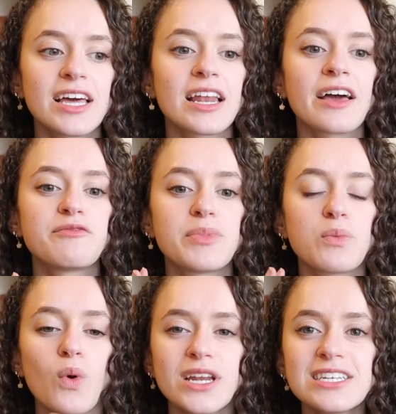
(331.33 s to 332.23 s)
And I've
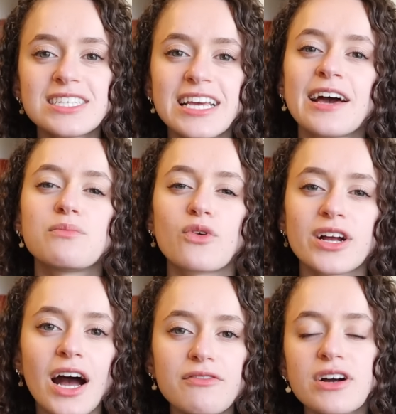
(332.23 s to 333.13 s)
been wanting to get more
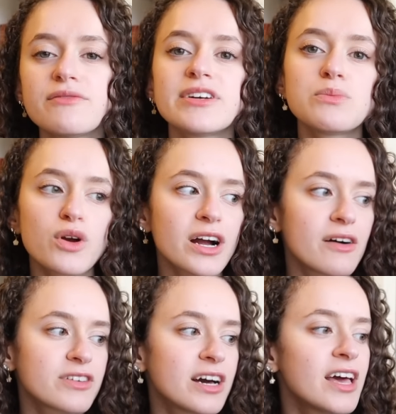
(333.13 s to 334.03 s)
Kafka, read more
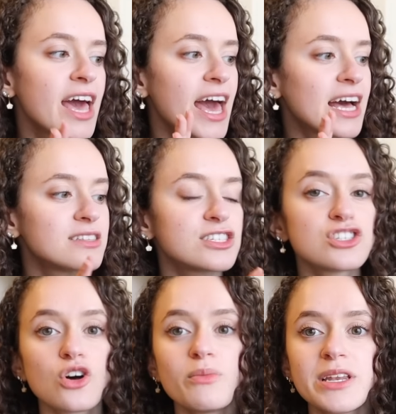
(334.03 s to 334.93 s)
Kafka, and
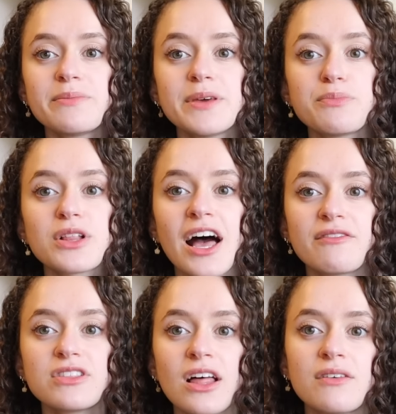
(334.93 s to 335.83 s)
so many people
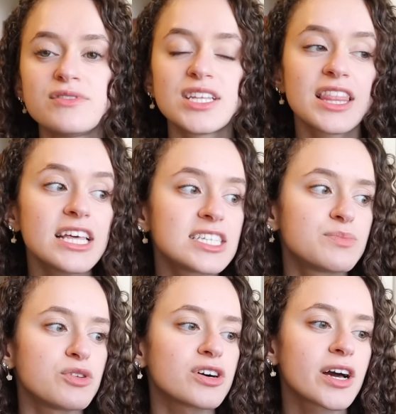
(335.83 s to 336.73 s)
have loved this
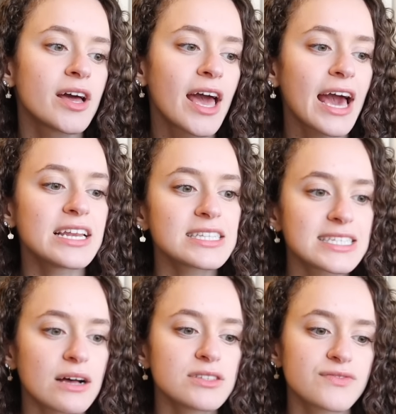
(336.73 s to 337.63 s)
book, and it
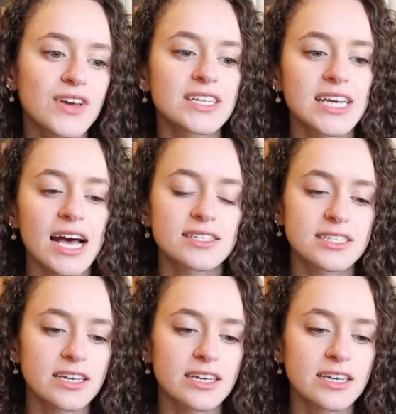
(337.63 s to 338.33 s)
sounds fantastic.